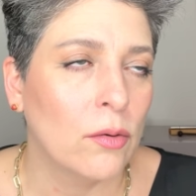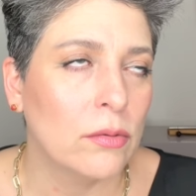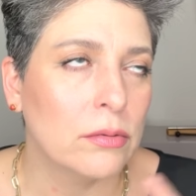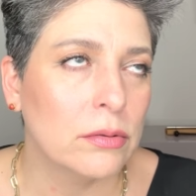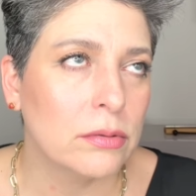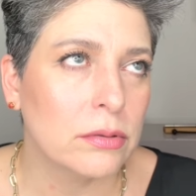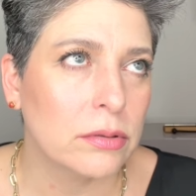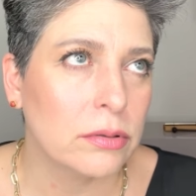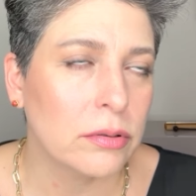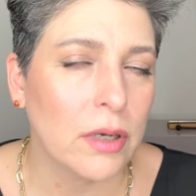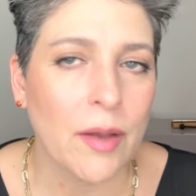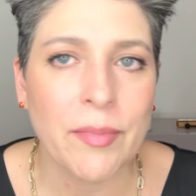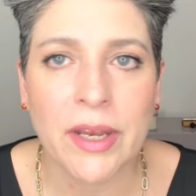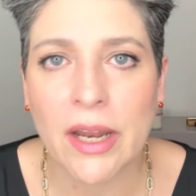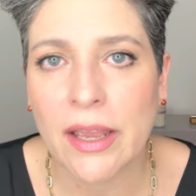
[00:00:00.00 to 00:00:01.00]
oh,
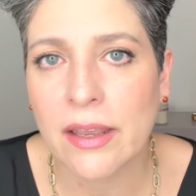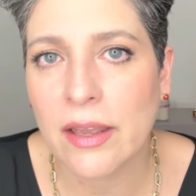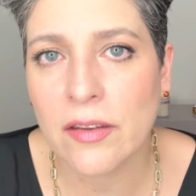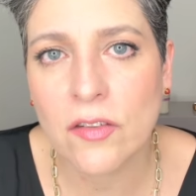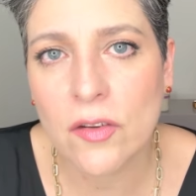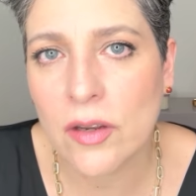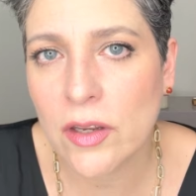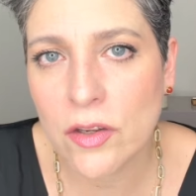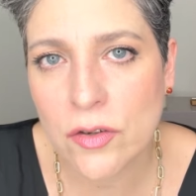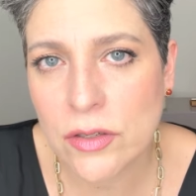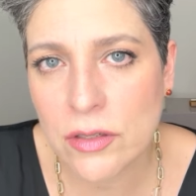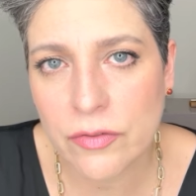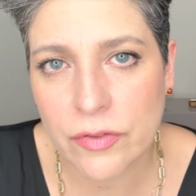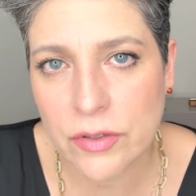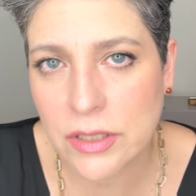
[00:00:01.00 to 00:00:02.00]
I mean, I guess you could use
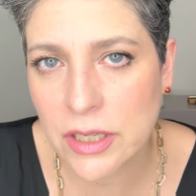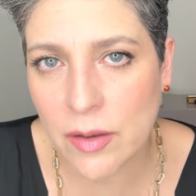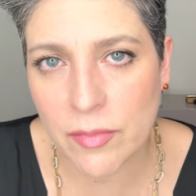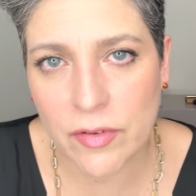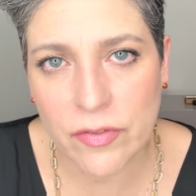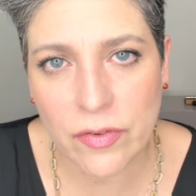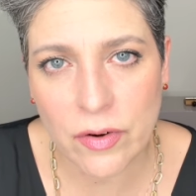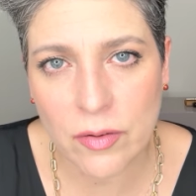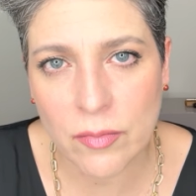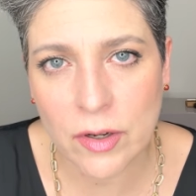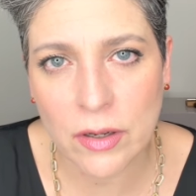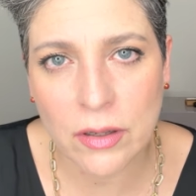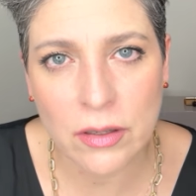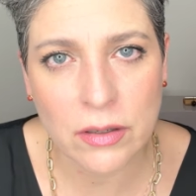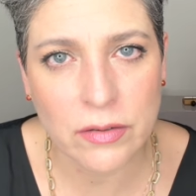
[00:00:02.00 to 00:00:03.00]
it for
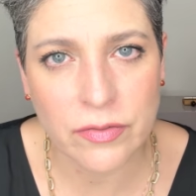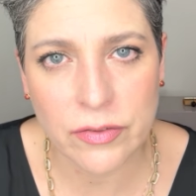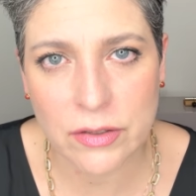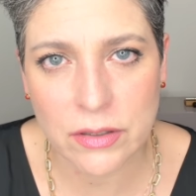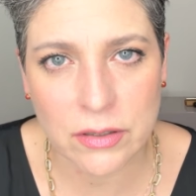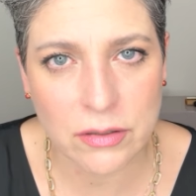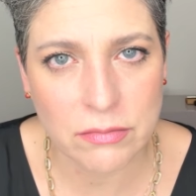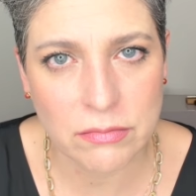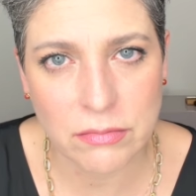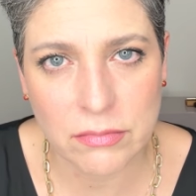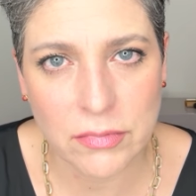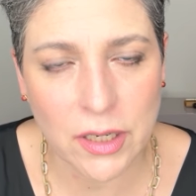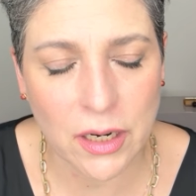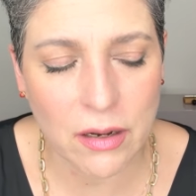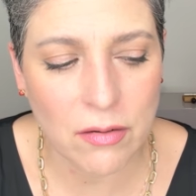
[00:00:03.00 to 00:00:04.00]
semi-formal or for,
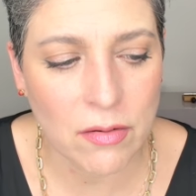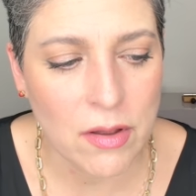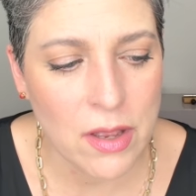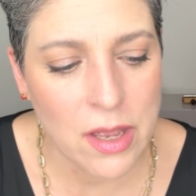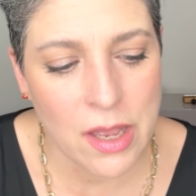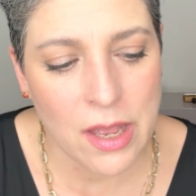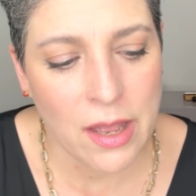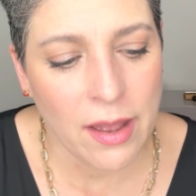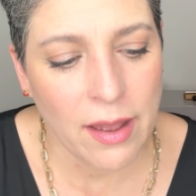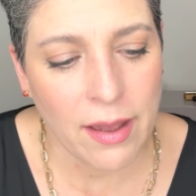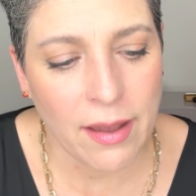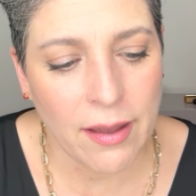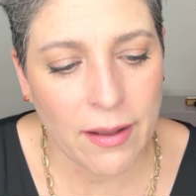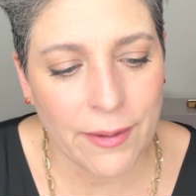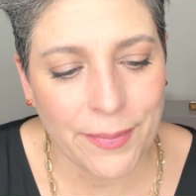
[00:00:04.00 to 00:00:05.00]
you know,
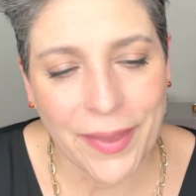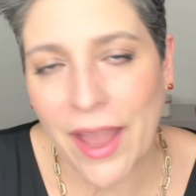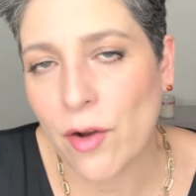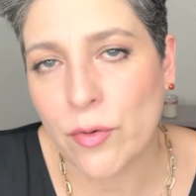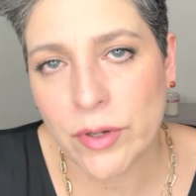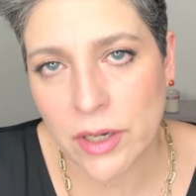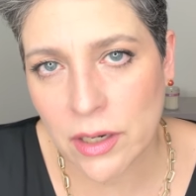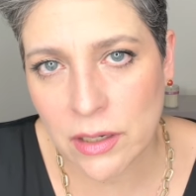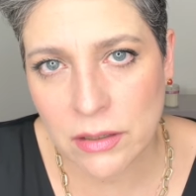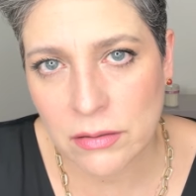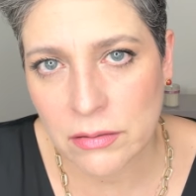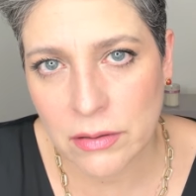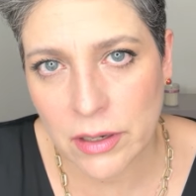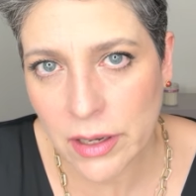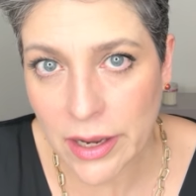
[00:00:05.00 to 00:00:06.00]
uh, I wouldn't.
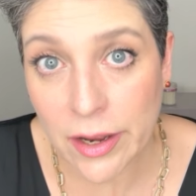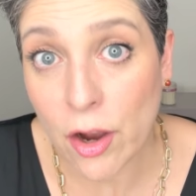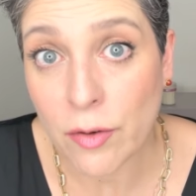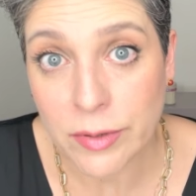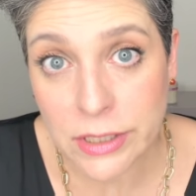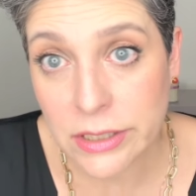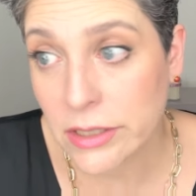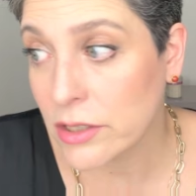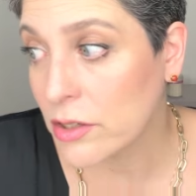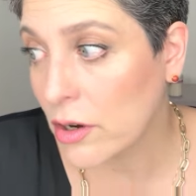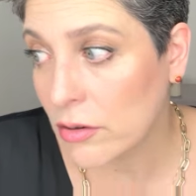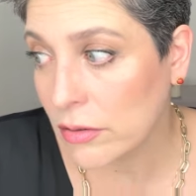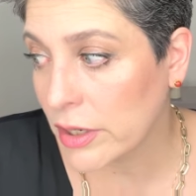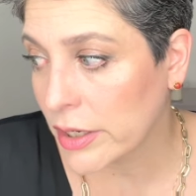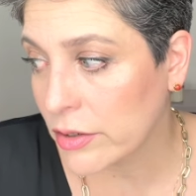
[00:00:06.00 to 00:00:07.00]
I obviously
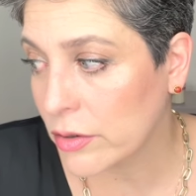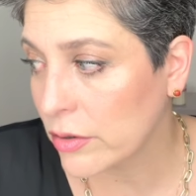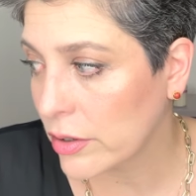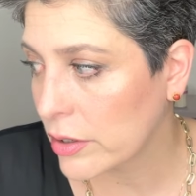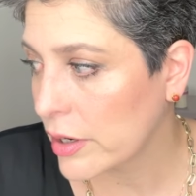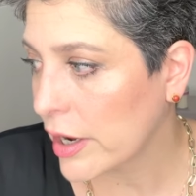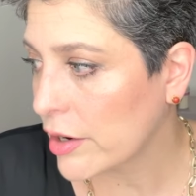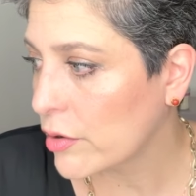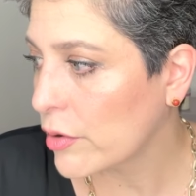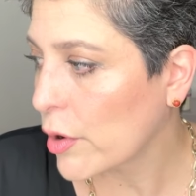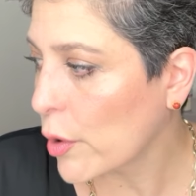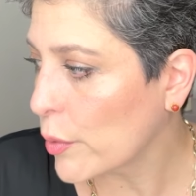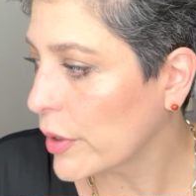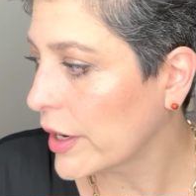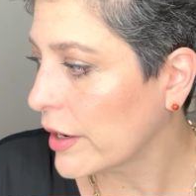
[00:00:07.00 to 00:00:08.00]
don't. I don't, I don't
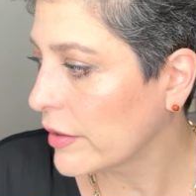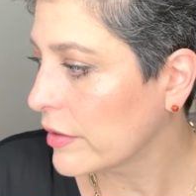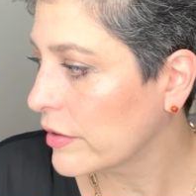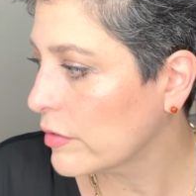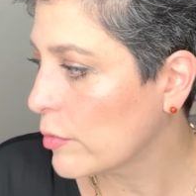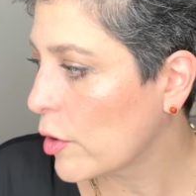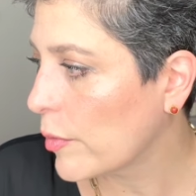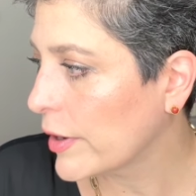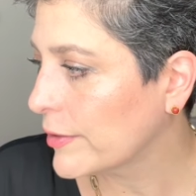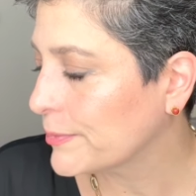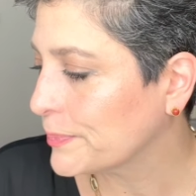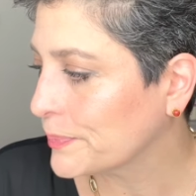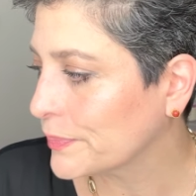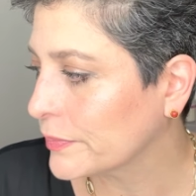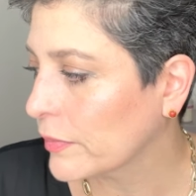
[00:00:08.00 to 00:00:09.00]
own it at this moment,
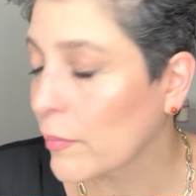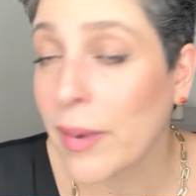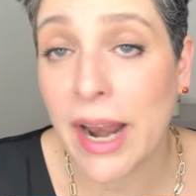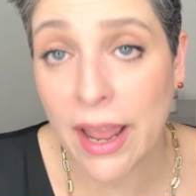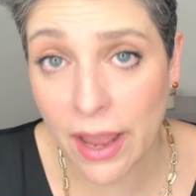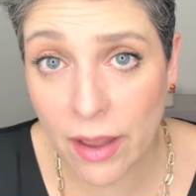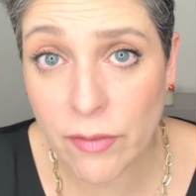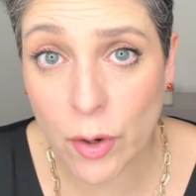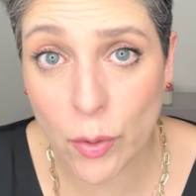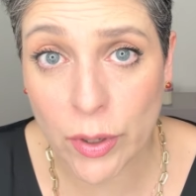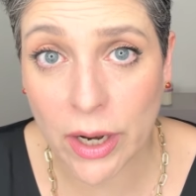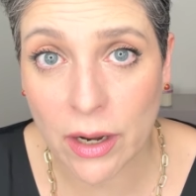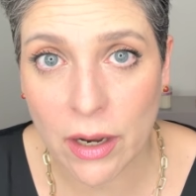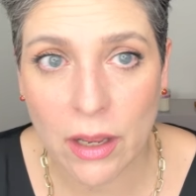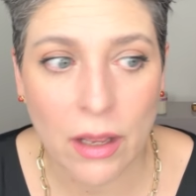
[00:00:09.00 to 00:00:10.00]
but I have owned
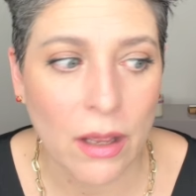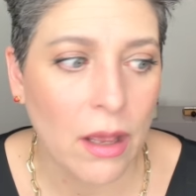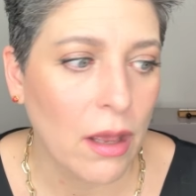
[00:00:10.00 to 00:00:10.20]
it.